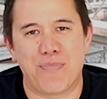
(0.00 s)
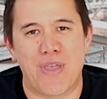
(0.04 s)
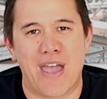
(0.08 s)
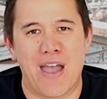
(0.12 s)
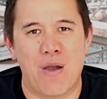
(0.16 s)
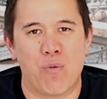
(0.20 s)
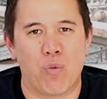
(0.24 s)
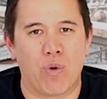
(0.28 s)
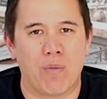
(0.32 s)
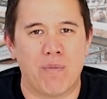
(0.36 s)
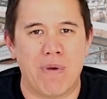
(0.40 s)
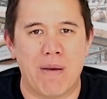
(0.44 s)

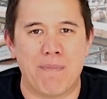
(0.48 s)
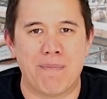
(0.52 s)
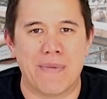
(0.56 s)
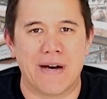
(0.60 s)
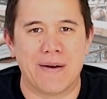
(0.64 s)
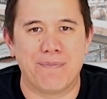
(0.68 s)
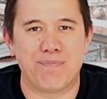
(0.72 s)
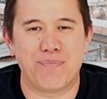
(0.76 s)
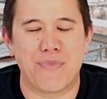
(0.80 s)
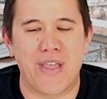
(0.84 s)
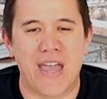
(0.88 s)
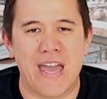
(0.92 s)
And remember,
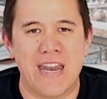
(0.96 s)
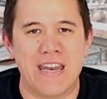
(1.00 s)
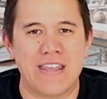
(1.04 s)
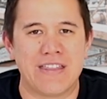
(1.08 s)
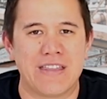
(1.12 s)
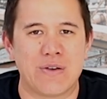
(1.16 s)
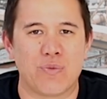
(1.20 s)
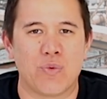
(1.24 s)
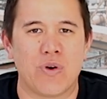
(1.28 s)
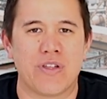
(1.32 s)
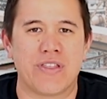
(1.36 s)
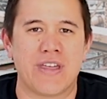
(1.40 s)

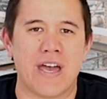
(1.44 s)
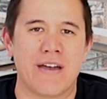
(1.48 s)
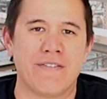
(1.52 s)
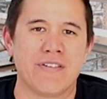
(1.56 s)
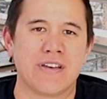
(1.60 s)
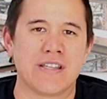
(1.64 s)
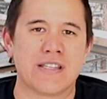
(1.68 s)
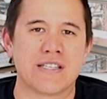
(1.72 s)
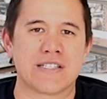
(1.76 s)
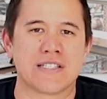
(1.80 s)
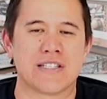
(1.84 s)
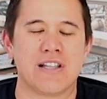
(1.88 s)
anything worth
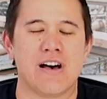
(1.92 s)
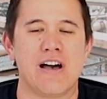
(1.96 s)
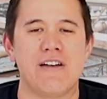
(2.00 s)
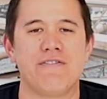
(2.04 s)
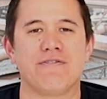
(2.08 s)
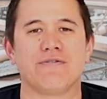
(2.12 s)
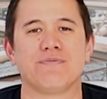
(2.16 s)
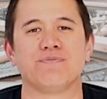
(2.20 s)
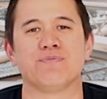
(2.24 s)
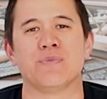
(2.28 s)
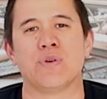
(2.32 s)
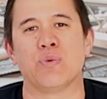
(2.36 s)
having in this life,
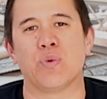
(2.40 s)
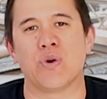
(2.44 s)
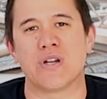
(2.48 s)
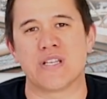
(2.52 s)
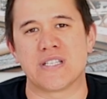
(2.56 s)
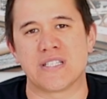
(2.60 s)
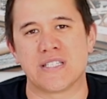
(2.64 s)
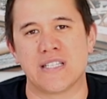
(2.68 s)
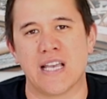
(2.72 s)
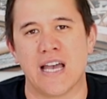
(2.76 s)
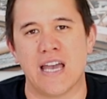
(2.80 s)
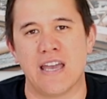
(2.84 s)
we want
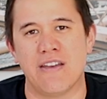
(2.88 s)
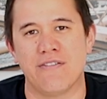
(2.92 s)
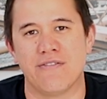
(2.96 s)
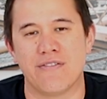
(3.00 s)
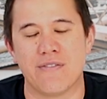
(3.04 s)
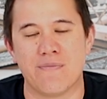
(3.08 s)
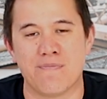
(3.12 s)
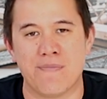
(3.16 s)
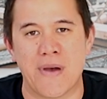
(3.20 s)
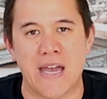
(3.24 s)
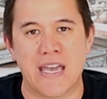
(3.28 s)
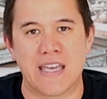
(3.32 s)
to save,
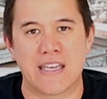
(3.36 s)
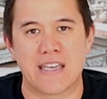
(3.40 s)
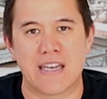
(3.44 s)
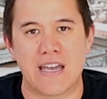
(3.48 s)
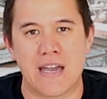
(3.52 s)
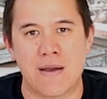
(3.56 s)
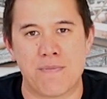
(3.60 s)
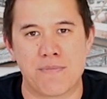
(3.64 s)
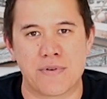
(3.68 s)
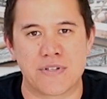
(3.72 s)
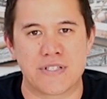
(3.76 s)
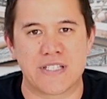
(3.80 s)
make,
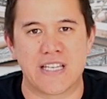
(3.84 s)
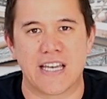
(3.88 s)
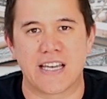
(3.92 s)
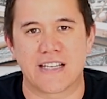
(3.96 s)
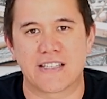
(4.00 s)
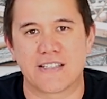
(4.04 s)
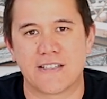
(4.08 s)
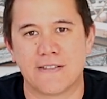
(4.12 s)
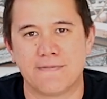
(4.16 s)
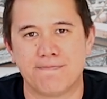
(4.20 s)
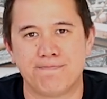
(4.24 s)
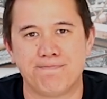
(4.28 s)
and
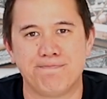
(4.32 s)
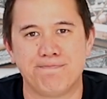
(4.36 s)
protect.